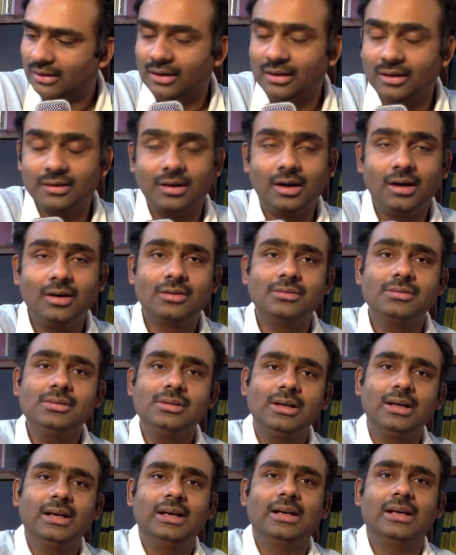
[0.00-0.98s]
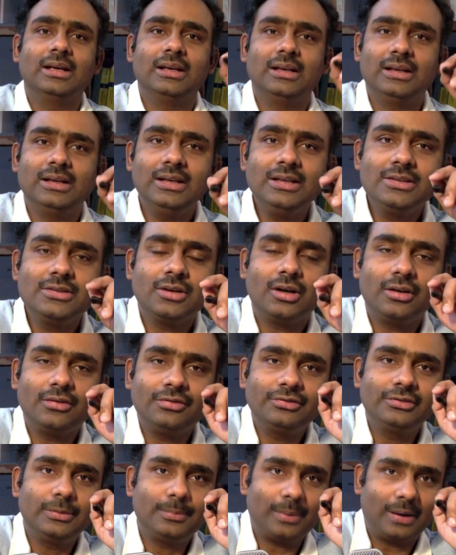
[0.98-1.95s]
now each
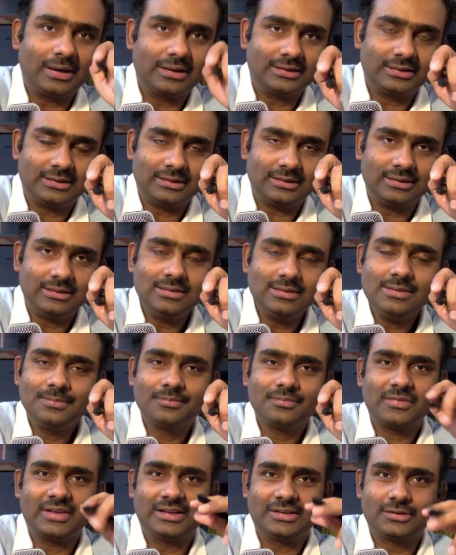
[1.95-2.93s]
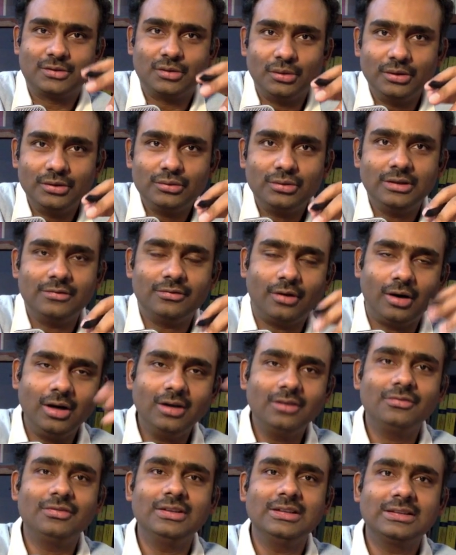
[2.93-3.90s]
of the particle is going to
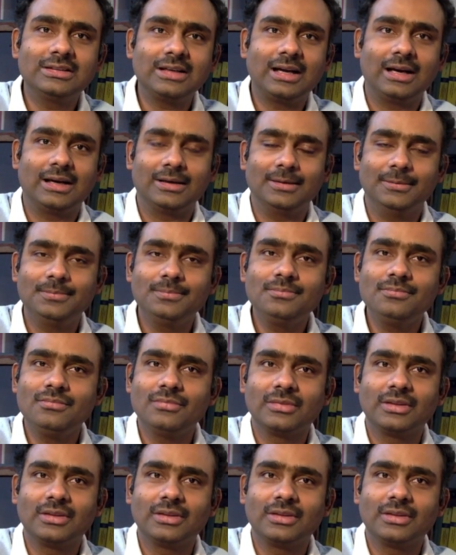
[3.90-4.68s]
evolve in time